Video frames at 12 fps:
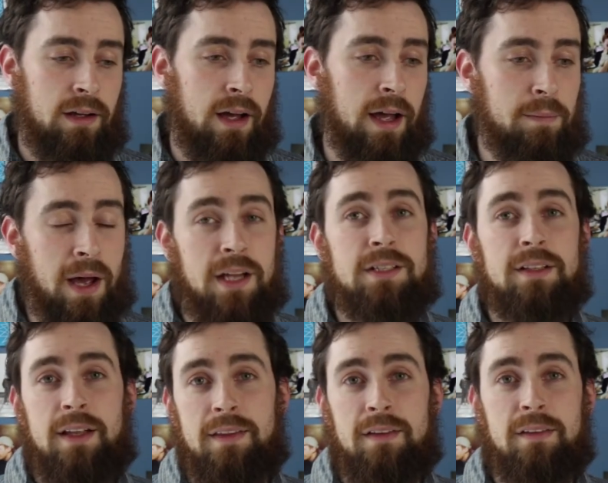I imagine
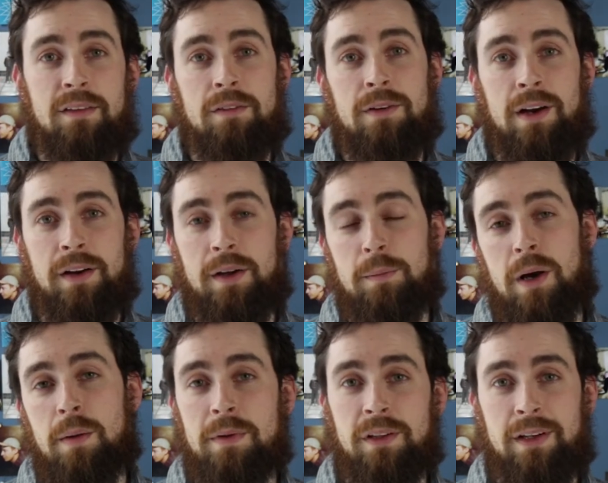that this is a very
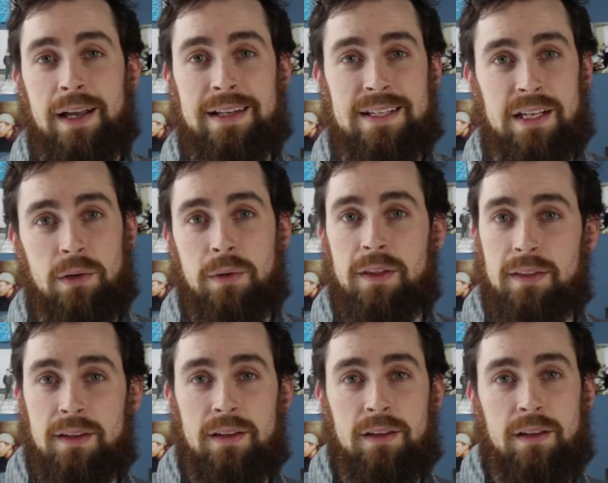unpopular idea within
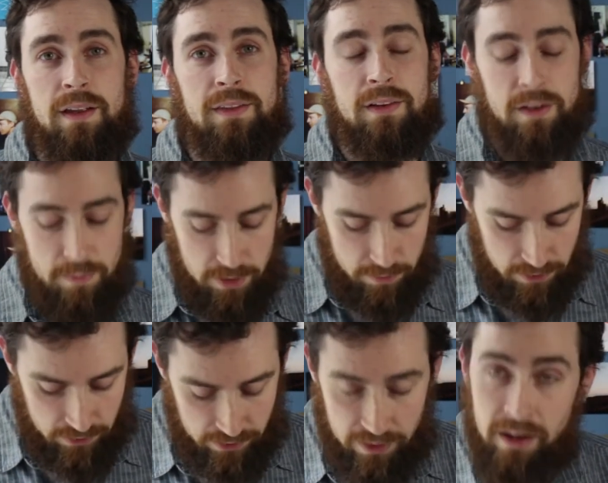the Ethereum
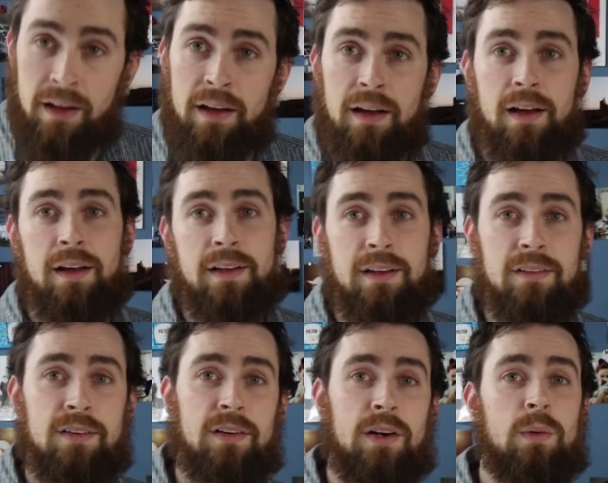community,
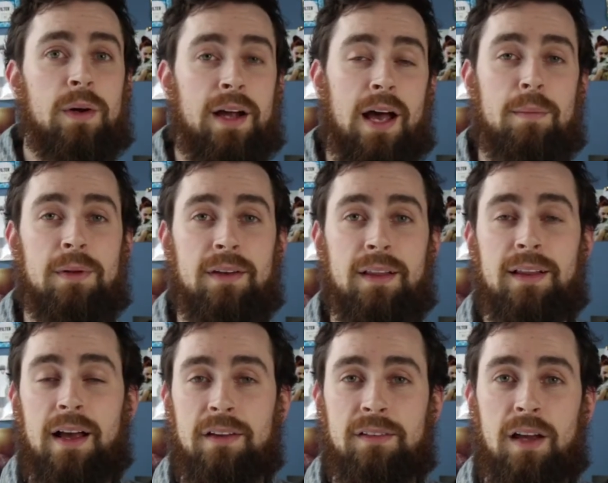considering what happened the
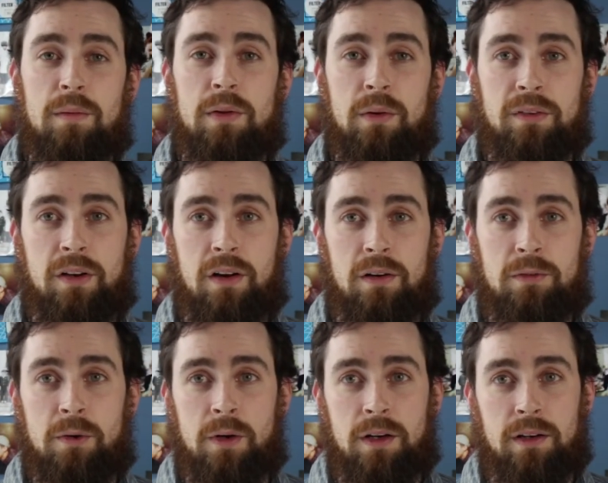last time there was a hard
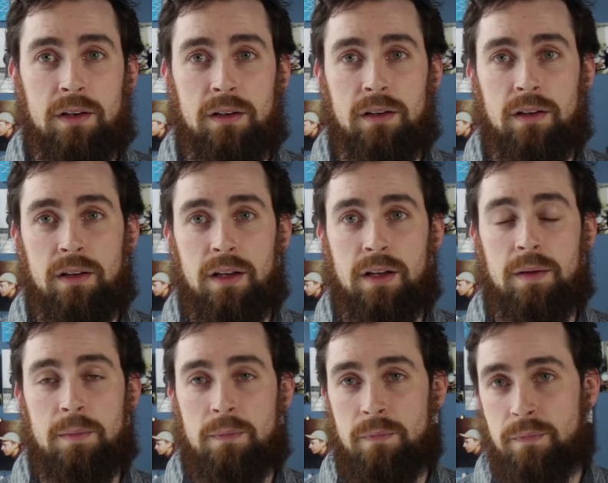fork,
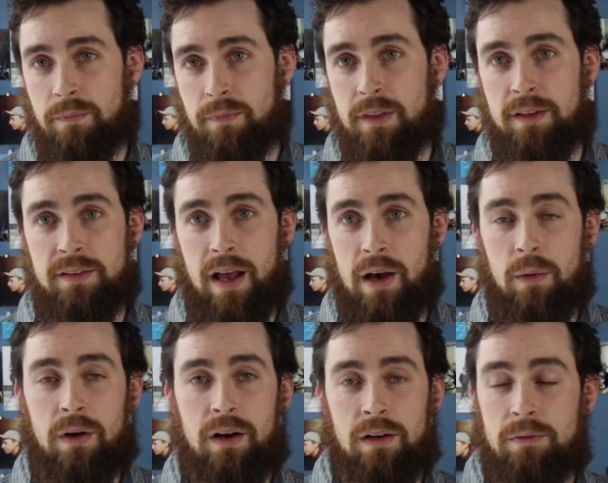the
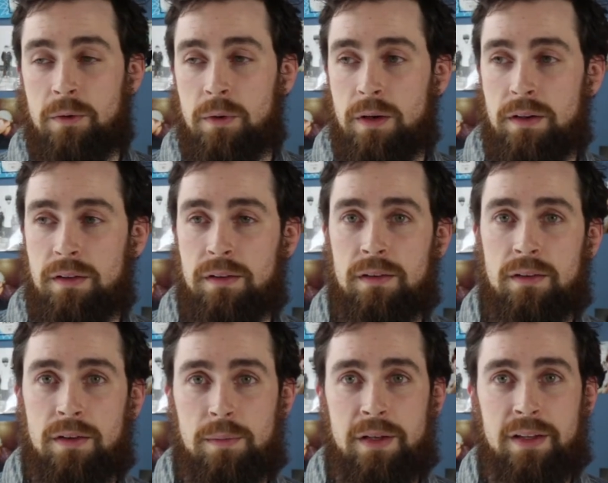DAO hard fork
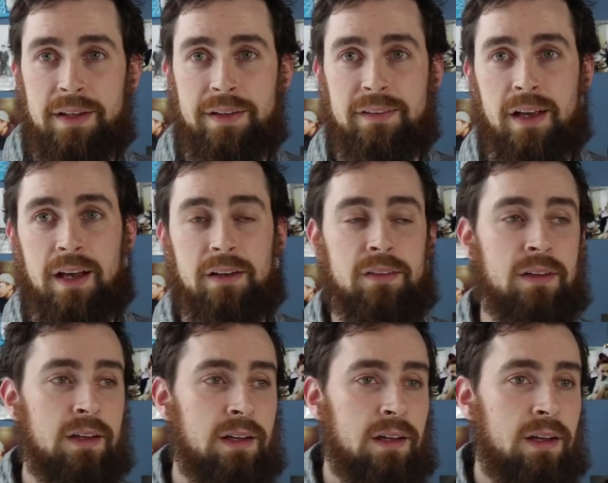to be exact,
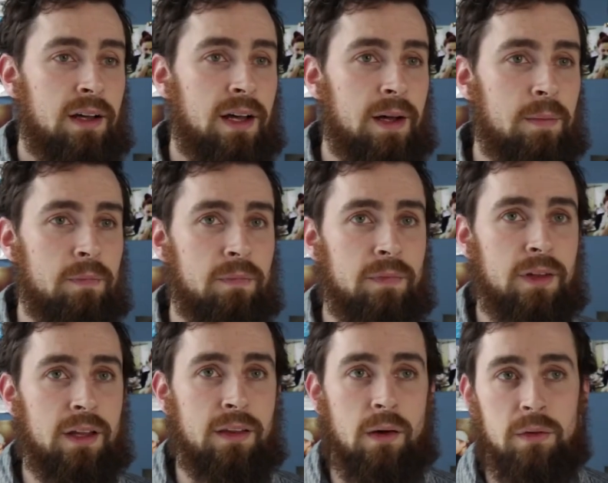
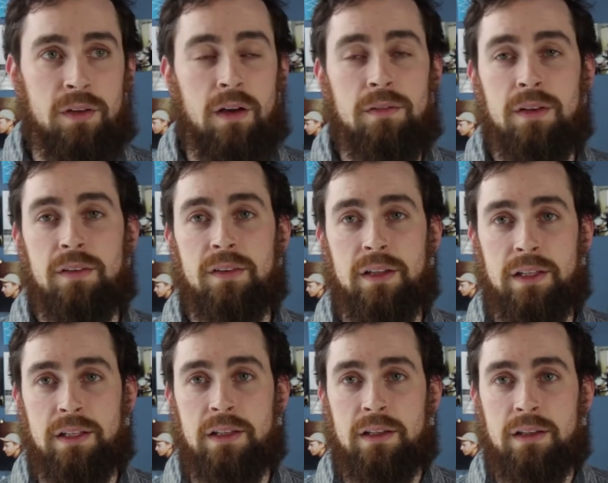and that was obviously